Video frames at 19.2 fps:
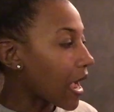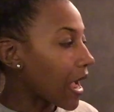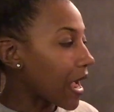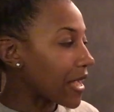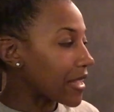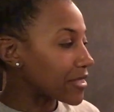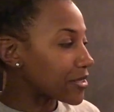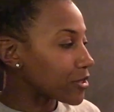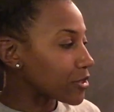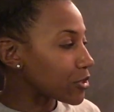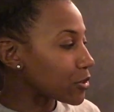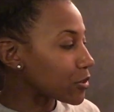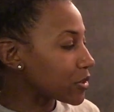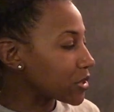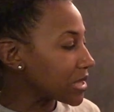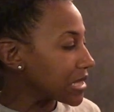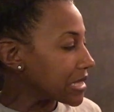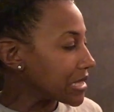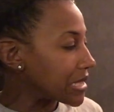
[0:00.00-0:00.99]
Isatou,
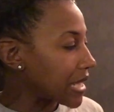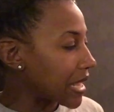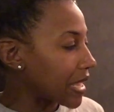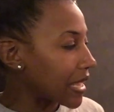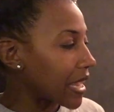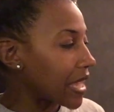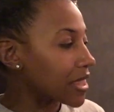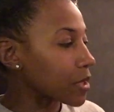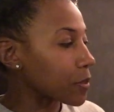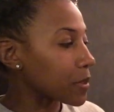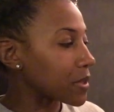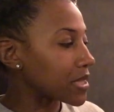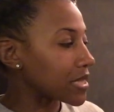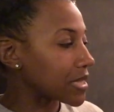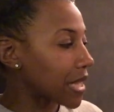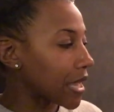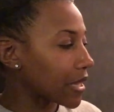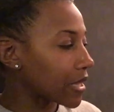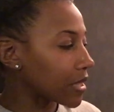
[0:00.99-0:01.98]
Ceesay, and the
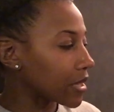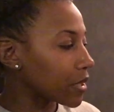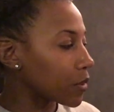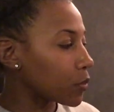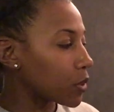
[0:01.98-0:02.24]
Recycling